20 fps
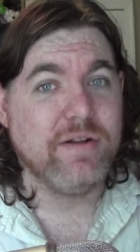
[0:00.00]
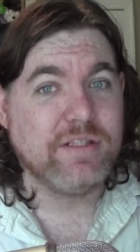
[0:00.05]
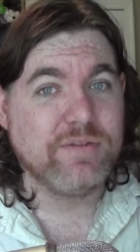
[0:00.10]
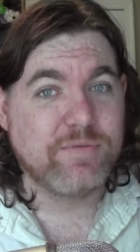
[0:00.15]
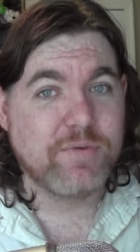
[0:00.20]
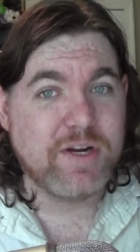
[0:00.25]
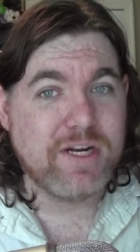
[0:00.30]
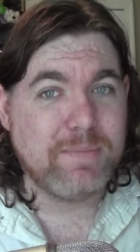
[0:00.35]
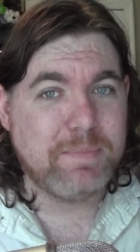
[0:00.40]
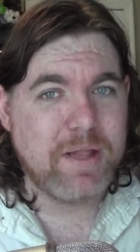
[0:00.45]
It's
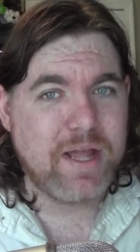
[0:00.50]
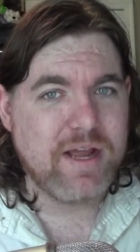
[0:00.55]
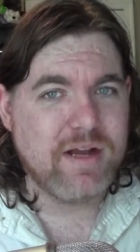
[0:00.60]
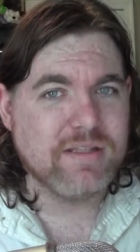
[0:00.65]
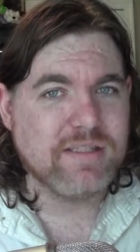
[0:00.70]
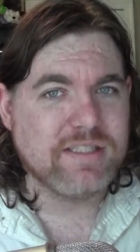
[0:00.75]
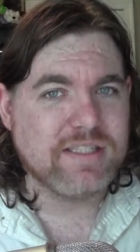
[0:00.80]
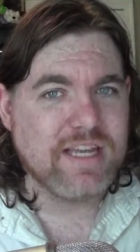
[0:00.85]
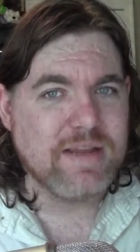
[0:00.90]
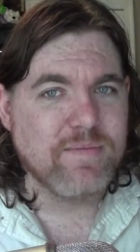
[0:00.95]
free to play
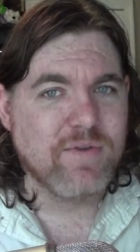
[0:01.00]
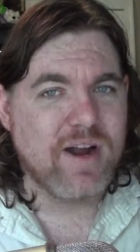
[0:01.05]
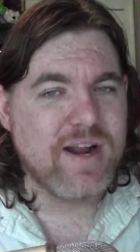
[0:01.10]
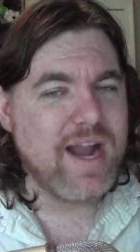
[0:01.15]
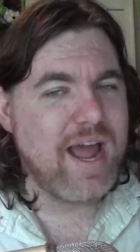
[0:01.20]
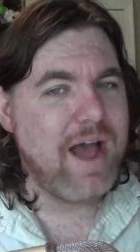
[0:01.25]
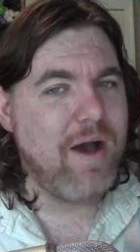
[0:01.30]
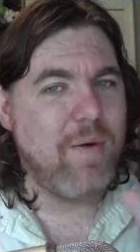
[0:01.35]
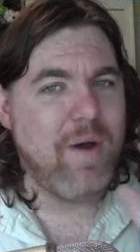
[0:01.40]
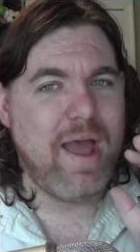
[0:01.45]
on Steam right
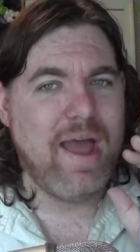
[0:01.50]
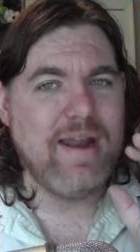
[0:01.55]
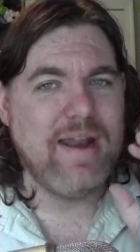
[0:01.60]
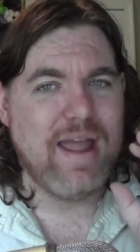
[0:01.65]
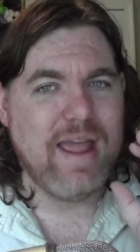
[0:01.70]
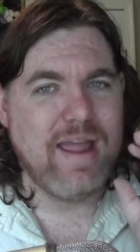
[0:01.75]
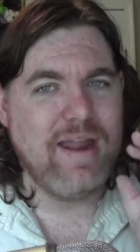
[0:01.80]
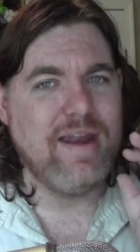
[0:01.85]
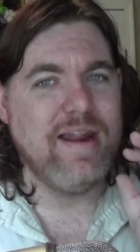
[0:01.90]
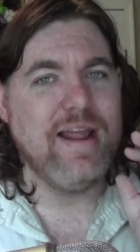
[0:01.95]
now, and
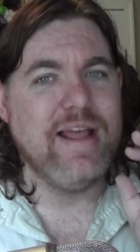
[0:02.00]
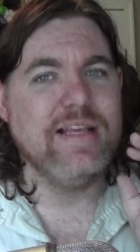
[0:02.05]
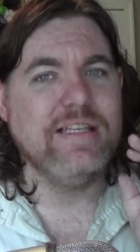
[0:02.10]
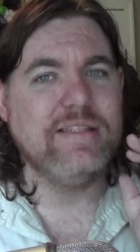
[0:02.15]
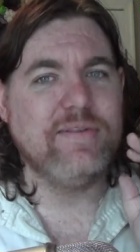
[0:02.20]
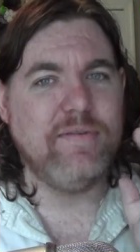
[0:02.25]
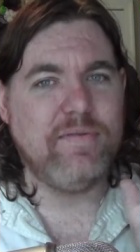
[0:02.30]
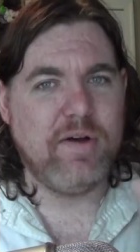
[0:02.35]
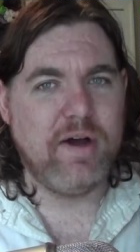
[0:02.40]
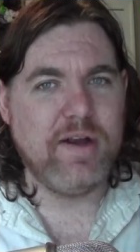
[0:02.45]
it
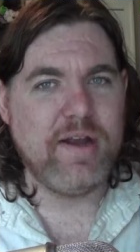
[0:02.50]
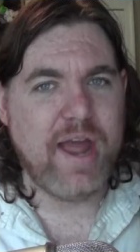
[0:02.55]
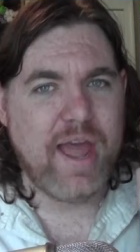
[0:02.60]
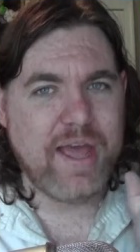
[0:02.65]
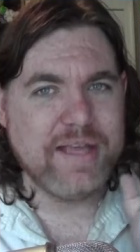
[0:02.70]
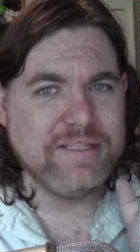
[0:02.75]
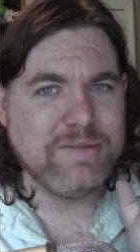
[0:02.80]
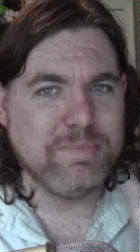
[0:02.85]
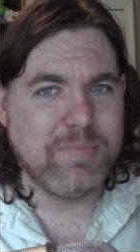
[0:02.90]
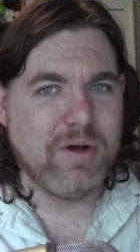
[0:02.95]
is fun
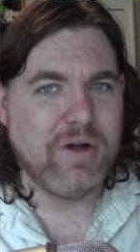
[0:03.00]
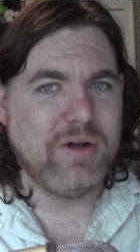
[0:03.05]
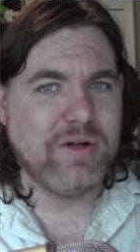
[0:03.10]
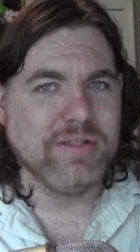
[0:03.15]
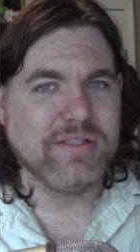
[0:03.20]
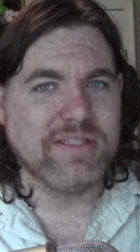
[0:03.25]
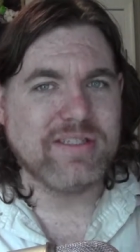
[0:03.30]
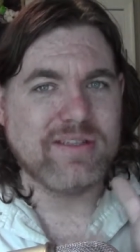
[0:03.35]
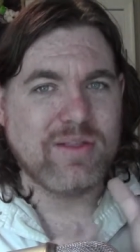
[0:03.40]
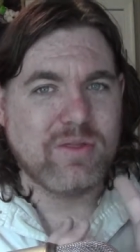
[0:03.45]
as
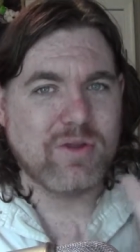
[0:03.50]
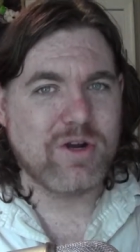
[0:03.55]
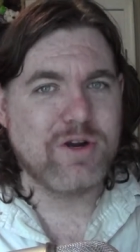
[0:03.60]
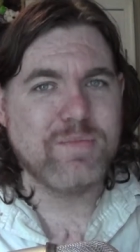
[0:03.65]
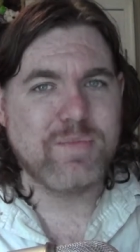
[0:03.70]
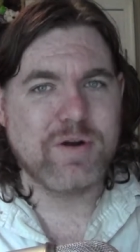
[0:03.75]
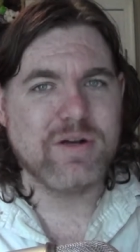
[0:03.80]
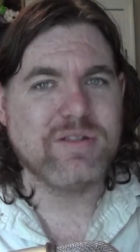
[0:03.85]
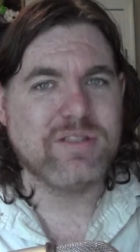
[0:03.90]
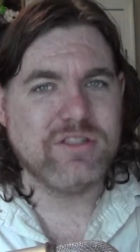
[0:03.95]
balls. It's a
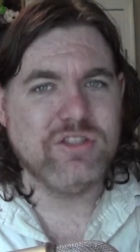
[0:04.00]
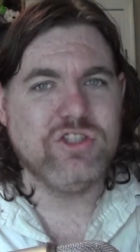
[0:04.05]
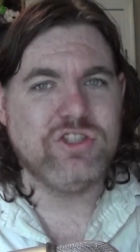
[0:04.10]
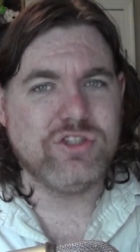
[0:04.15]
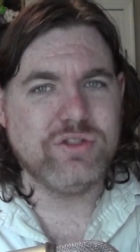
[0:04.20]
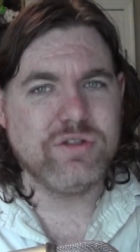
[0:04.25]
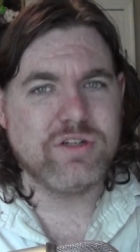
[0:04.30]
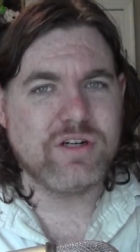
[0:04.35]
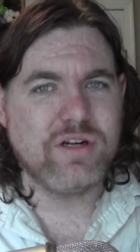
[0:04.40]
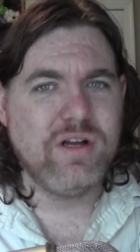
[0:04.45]
third person
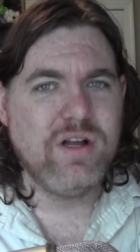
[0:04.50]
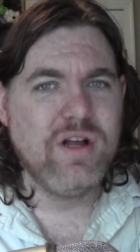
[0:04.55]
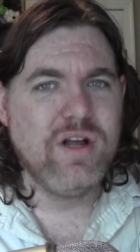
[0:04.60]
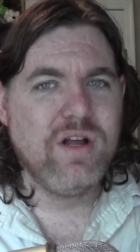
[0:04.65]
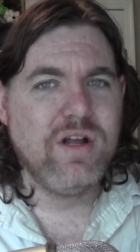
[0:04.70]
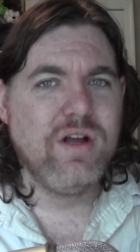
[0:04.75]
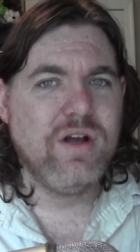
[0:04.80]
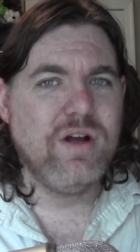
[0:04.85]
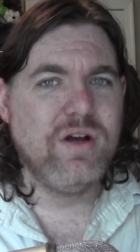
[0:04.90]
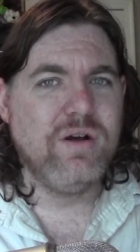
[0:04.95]
shooter
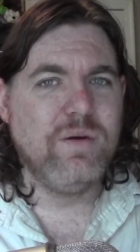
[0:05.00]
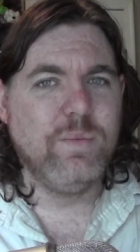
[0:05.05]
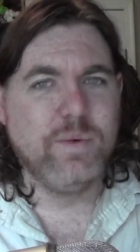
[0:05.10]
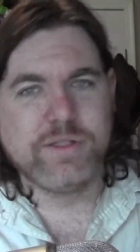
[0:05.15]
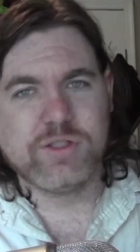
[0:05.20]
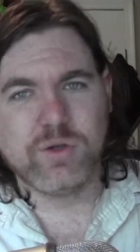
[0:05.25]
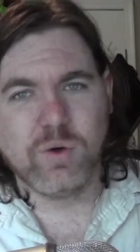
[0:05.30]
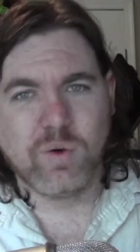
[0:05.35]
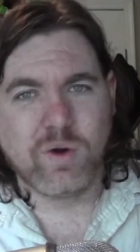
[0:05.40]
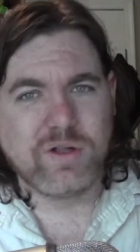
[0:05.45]

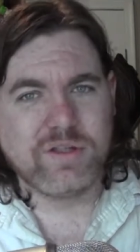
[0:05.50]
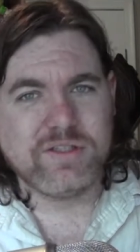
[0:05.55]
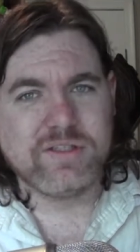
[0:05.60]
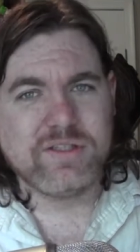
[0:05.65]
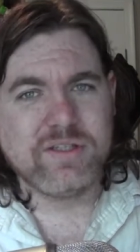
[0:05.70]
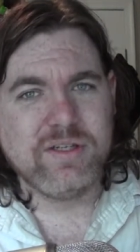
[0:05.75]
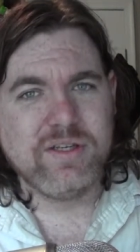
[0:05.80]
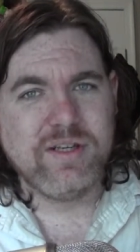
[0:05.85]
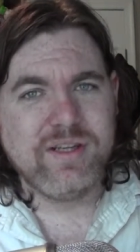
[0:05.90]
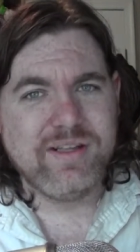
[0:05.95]
with
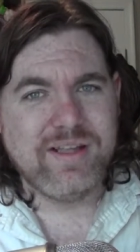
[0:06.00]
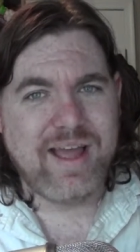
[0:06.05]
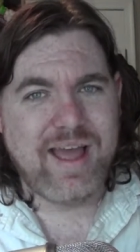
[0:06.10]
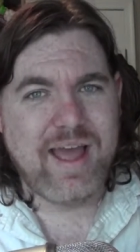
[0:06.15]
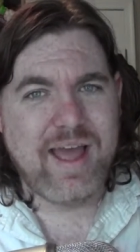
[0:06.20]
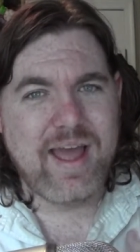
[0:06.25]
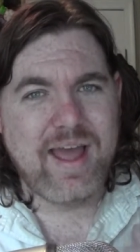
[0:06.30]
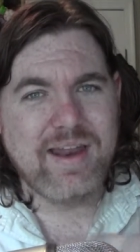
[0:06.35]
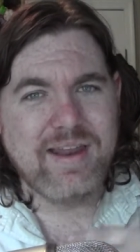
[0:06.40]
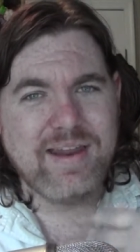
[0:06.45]
swords
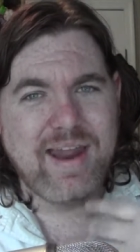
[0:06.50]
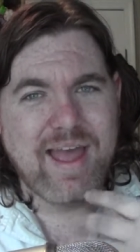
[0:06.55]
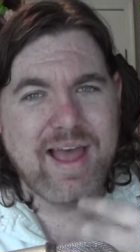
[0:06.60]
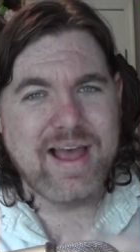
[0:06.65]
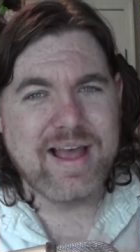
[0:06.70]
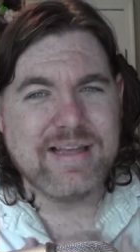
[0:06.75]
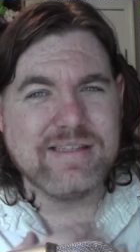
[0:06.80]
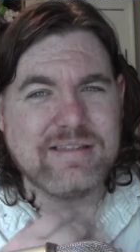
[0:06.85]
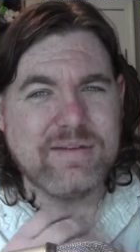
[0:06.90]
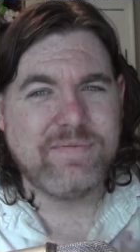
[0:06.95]
and
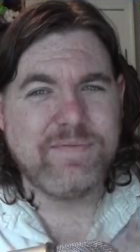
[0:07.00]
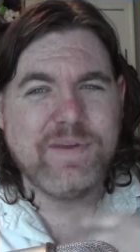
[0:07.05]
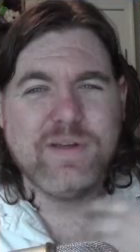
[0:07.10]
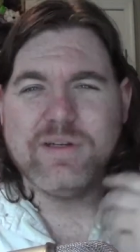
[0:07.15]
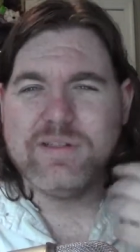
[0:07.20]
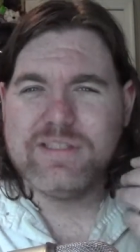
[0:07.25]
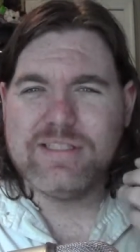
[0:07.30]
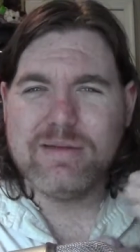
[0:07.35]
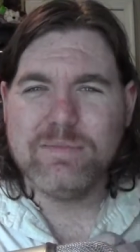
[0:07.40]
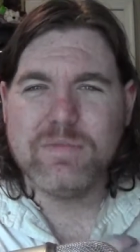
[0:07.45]
has a
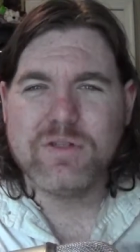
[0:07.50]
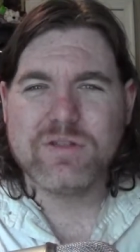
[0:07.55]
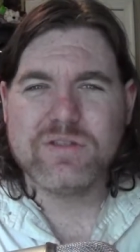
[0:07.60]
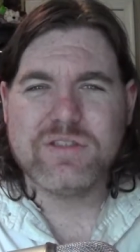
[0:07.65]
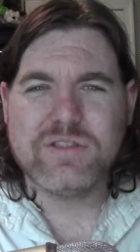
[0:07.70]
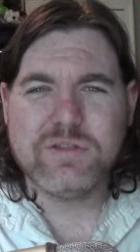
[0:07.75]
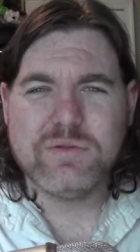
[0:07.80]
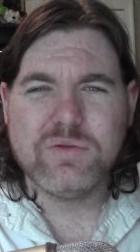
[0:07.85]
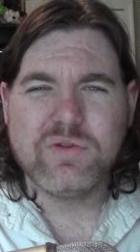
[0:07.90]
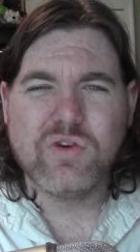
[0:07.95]
feel similar
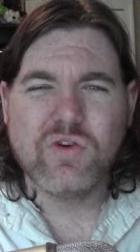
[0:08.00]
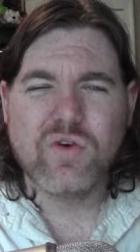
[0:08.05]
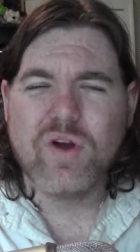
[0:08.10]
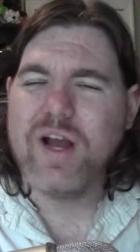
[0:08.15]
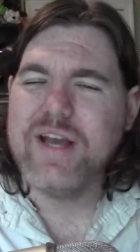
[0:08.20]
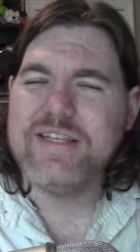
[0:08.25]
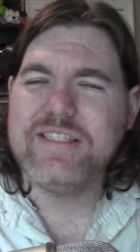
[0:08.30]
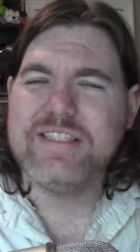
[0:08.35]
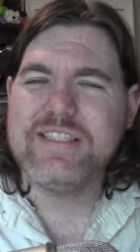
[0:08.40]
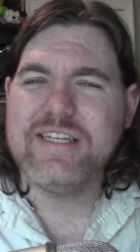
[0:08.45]
to
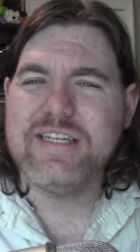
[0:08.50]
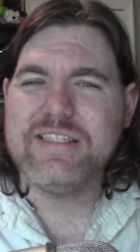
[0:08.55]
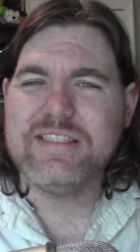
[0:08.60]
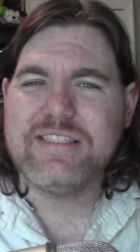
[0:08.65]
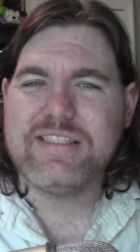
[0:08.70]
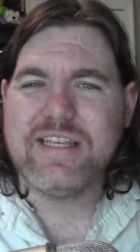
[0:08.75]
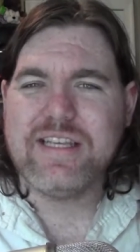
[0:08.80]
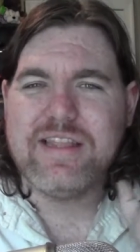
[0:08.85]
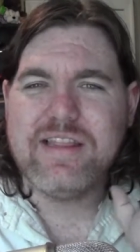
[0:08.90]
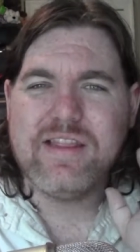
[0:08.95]

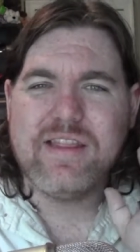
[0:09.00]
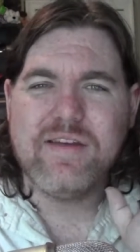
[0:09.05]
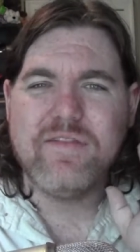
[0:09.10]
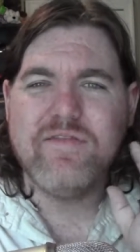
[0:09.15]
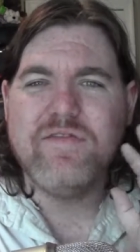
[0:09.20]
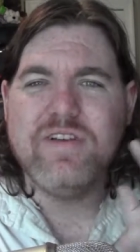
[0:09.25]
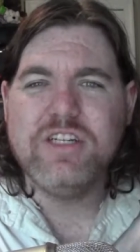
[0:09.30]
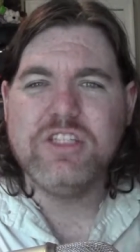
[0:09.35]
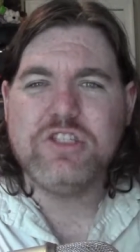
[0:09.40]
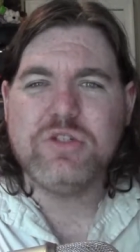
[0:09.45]
Crysis in the
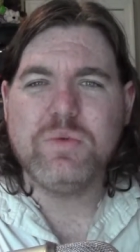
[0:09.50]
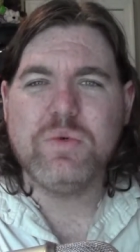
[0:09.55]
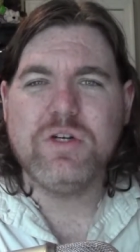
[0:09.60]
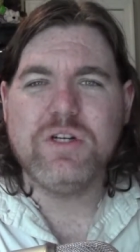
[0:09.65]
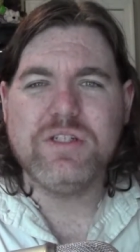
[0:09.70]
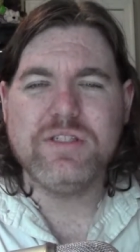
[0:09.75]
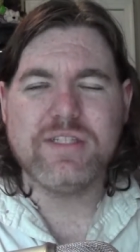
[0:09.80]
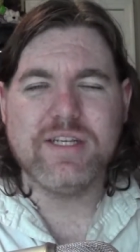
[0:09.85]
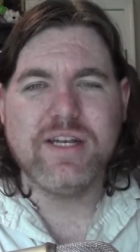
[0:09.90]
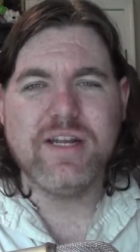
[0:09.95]
visuals.